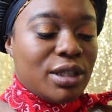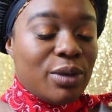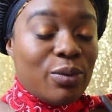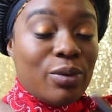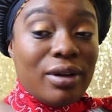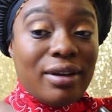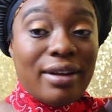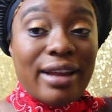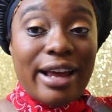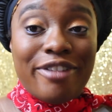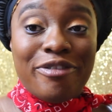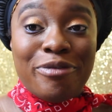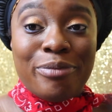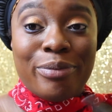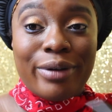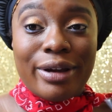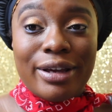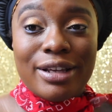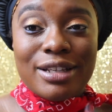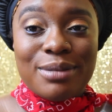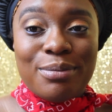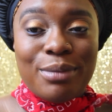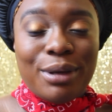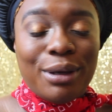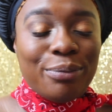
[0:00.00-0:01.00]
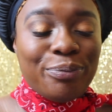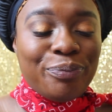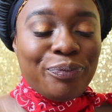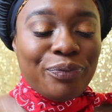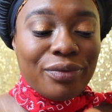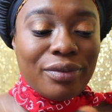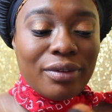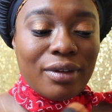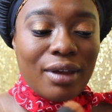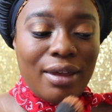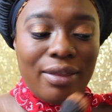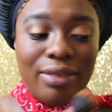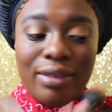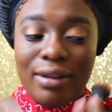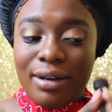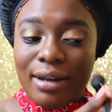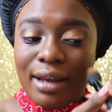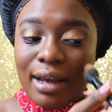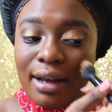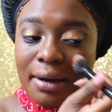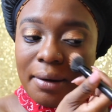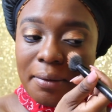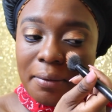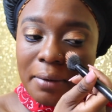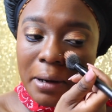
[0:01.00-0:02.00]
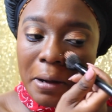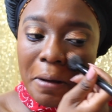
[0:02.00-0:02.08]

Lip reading: what life brings me in the dating